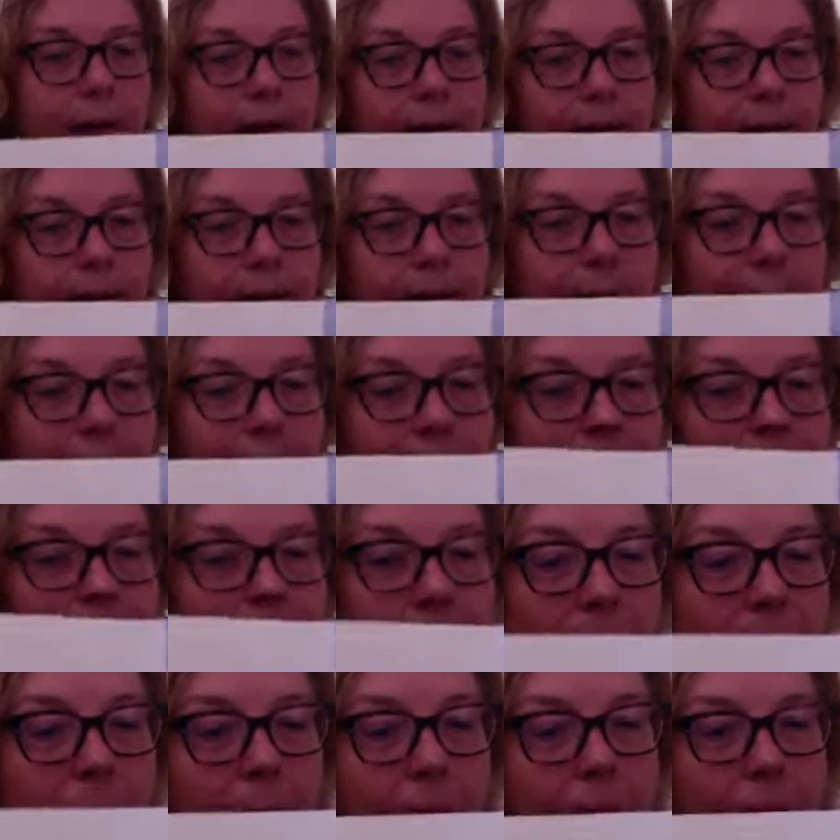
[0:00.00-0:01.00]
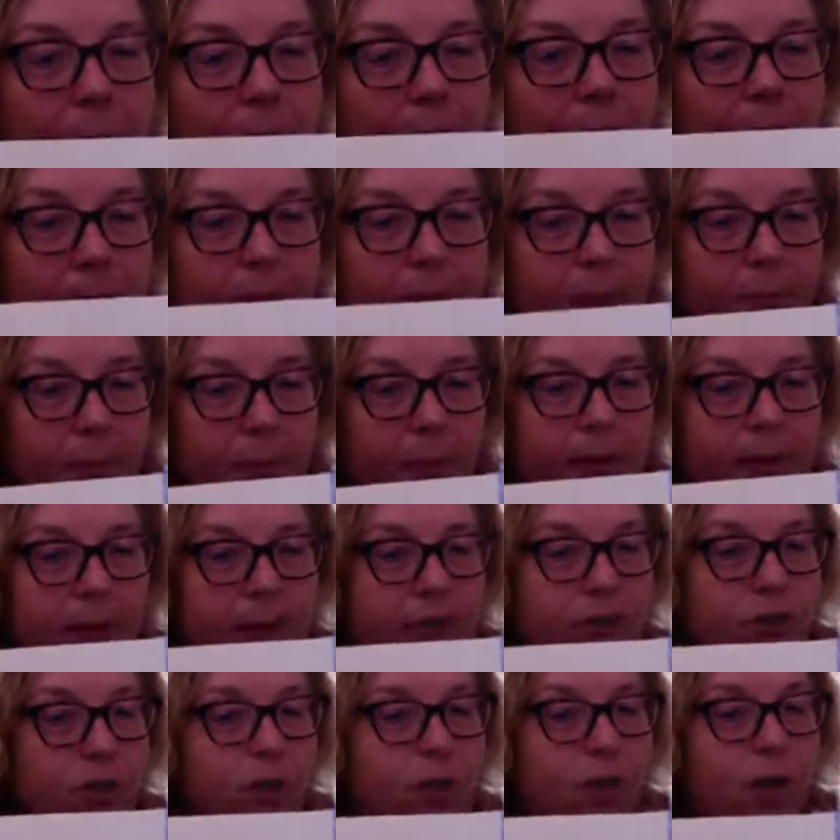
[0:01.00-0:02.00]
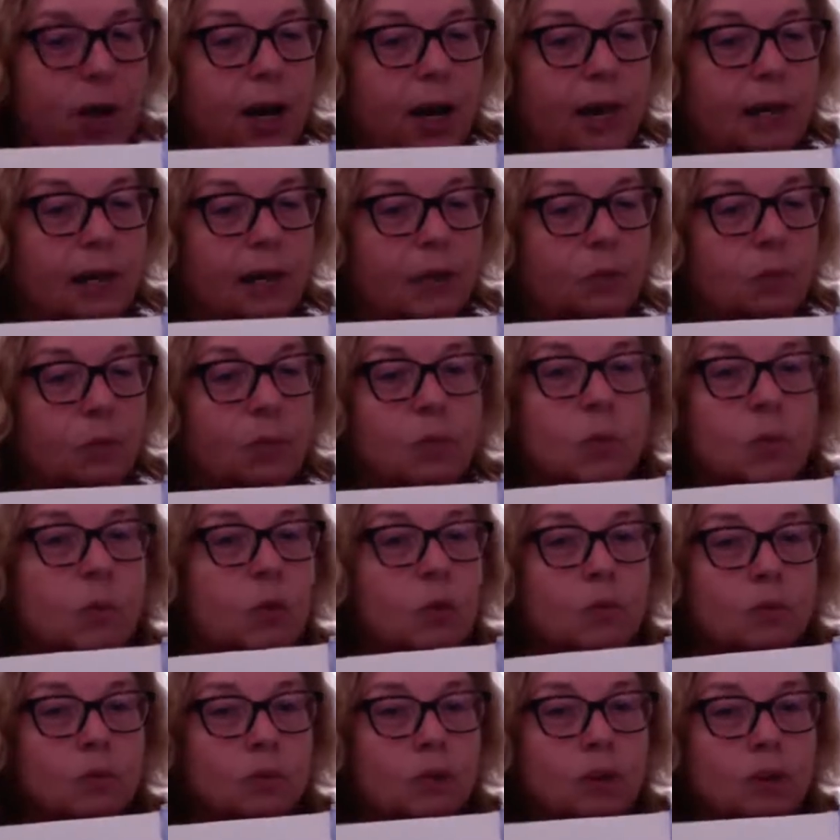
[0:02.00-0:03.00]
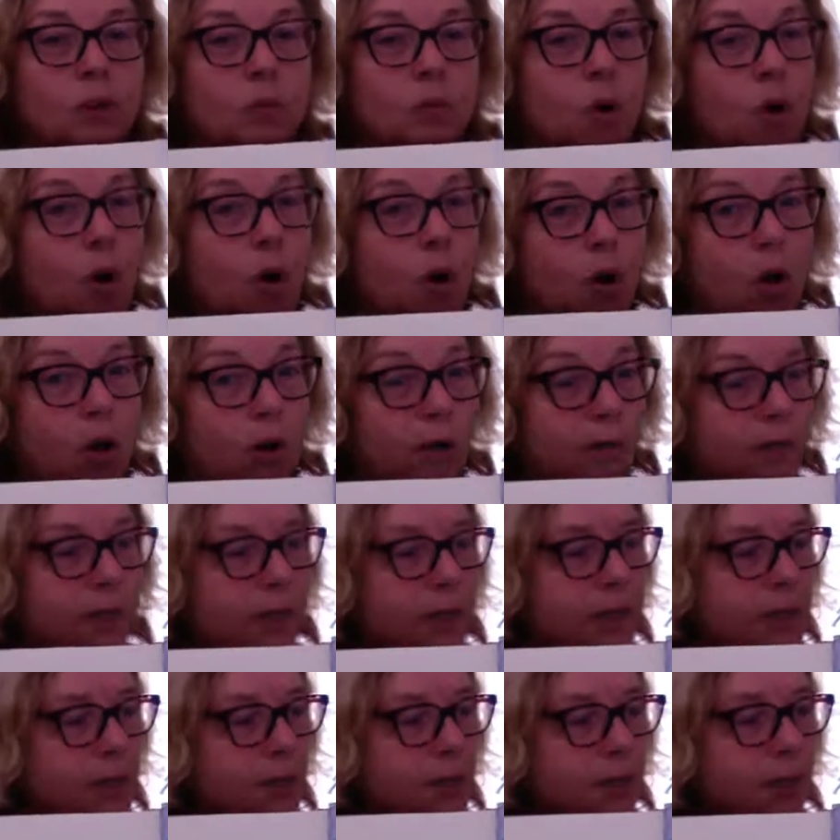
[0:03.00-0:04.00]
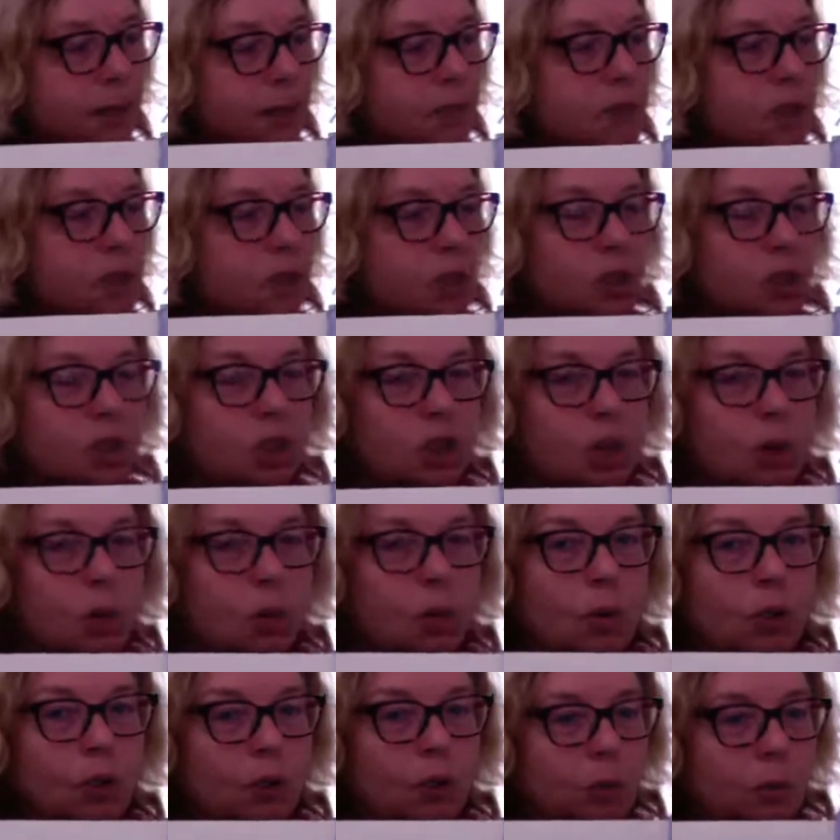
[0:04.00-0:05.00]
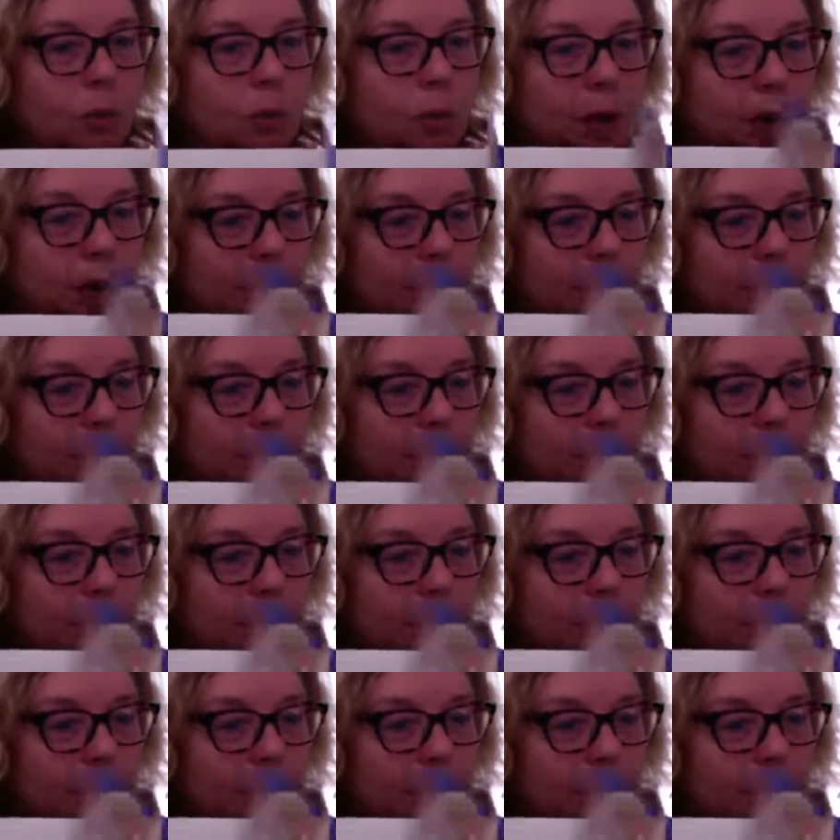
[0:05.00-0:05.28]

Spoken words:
like Pete's Dragon. We won't do all of these, but I'm just showing you my